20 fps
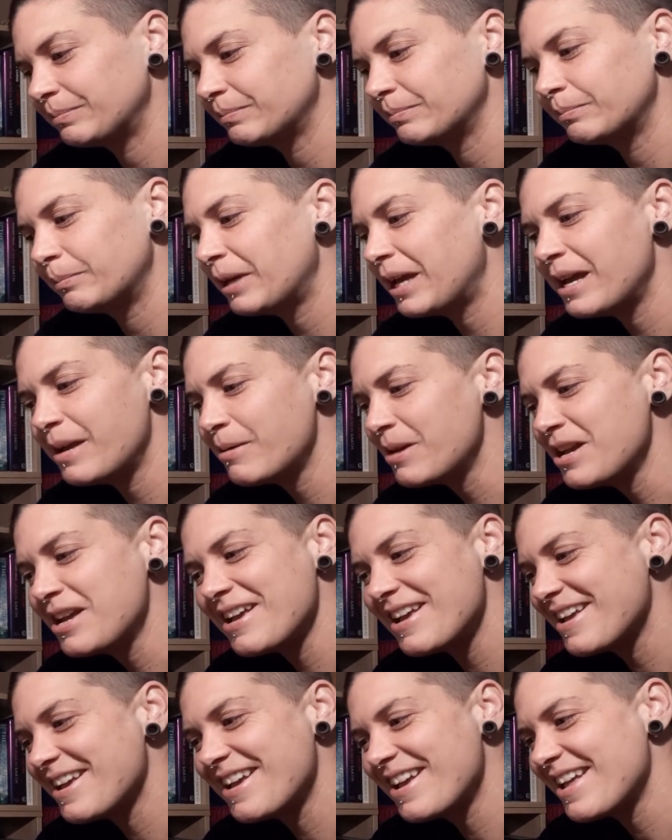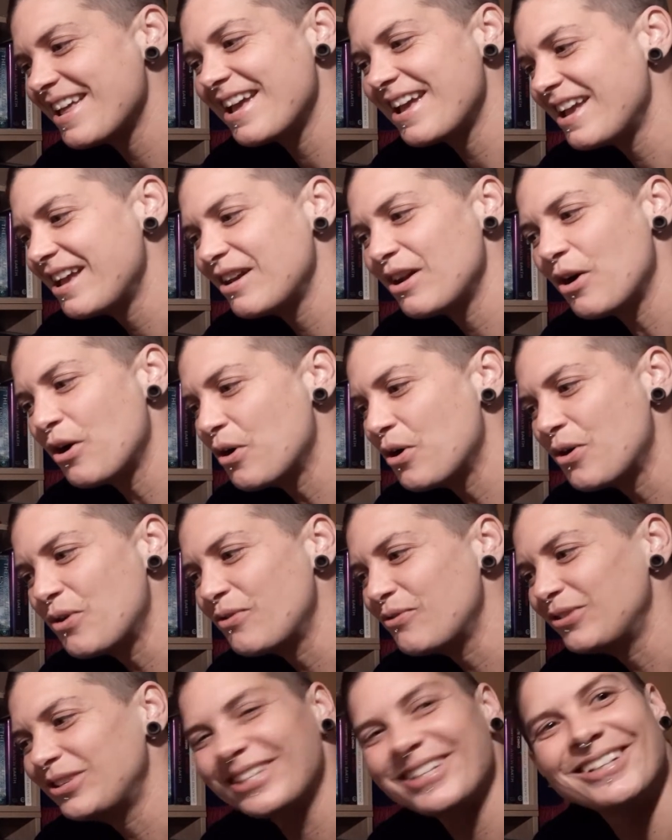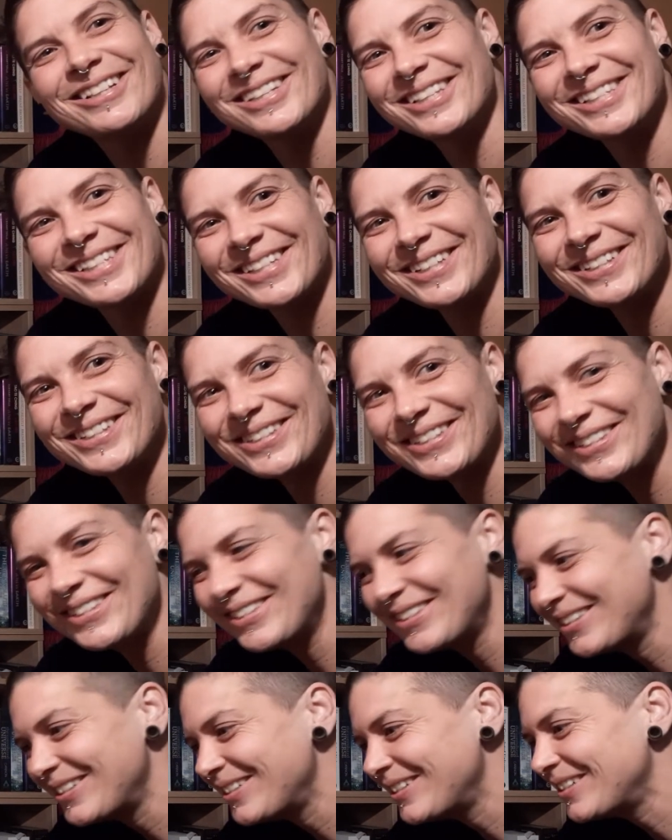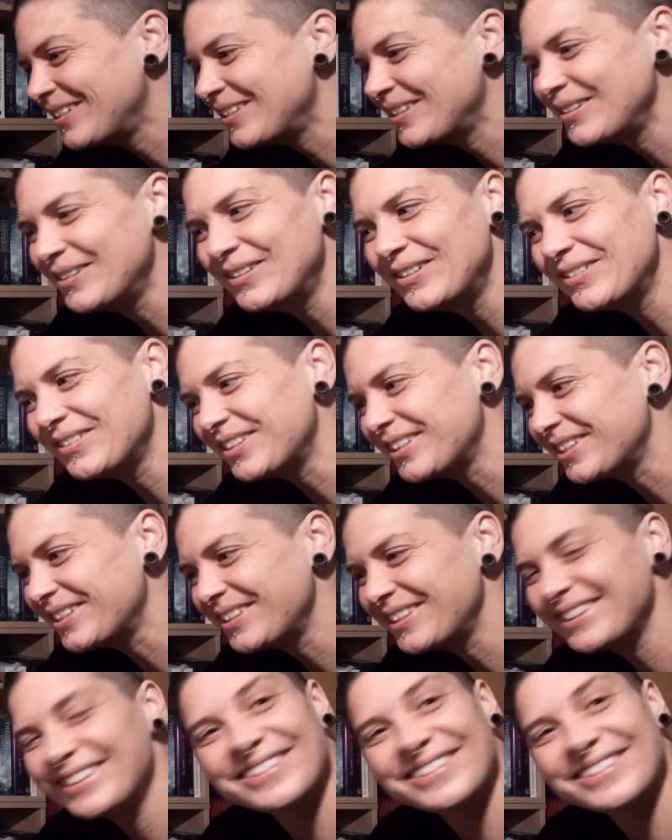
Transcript: Baby, it ain't over till it's over.